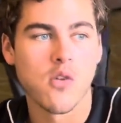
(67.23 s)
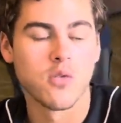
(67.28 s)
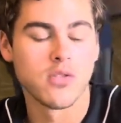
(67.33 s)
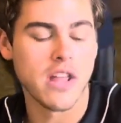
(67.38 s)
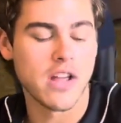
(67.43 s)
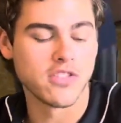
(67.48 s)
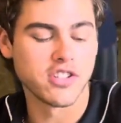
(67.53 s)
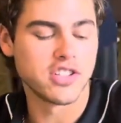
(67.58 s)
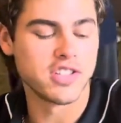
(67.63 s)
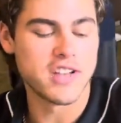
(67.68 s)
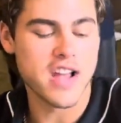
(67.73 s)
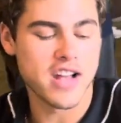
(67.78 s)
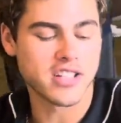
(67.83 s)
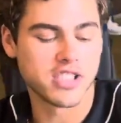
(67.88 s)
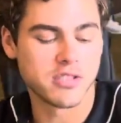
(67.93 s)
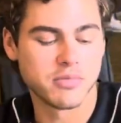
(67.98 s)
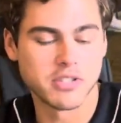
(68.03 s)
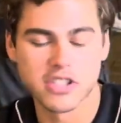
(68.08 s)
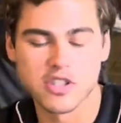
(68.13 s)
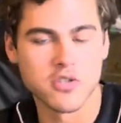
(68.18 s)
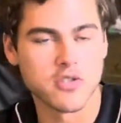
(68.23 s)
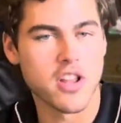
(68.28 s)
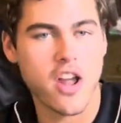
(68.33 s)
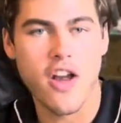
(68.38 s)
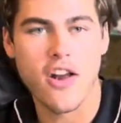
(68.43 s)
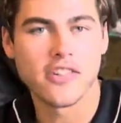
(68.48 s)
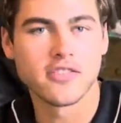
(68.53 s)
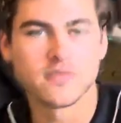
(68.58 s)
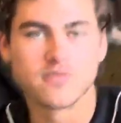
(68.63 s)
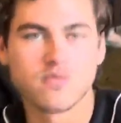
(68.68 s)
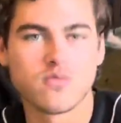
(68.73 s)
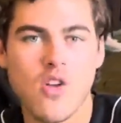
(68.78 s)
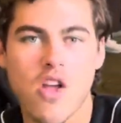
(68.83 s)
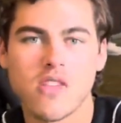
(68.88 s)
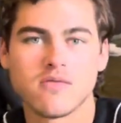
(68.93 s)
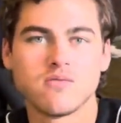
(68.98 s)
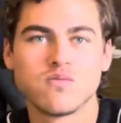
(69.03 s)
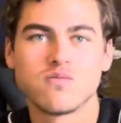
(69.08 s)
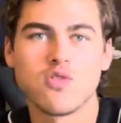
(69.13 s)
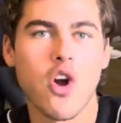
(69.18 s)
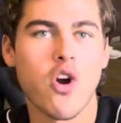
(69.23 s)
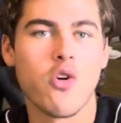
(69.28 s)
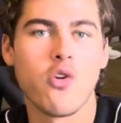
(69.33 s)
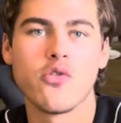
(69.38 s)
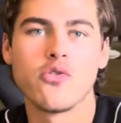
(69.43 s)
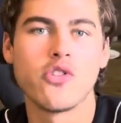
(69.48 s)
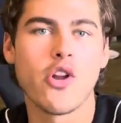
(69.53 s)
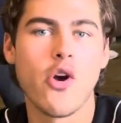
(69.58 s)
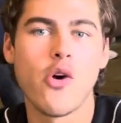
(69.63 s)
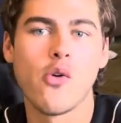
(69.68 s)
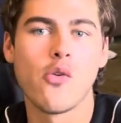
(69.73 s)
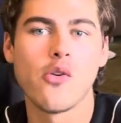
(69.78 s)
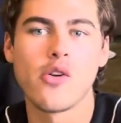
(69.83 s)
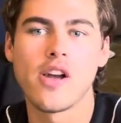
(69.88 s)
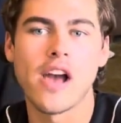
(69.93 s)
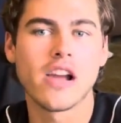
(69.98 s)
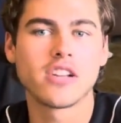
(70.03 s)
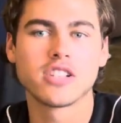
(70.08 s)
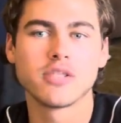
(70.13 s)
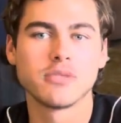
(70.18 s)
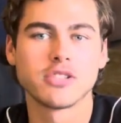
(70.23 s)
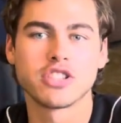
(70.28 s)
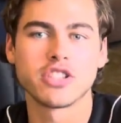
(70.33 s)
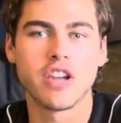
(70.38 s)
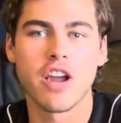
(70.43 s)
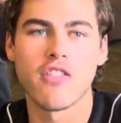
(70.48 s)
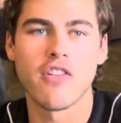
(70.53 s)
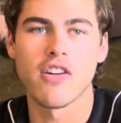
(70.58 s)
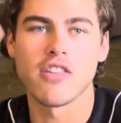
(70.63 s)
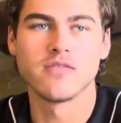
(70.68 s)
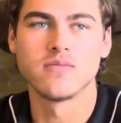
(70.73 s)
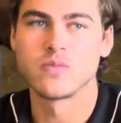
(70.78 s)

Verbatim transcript: Never see an exhibition of that. No, no exhibition ever.